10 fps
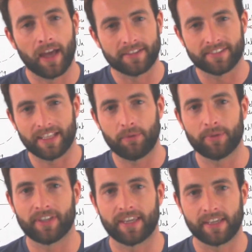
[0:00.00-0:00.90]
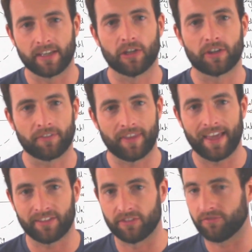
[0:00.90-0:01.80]
and today we're taking a look at
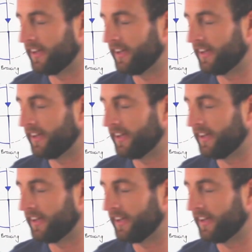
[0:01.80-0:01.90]
the exit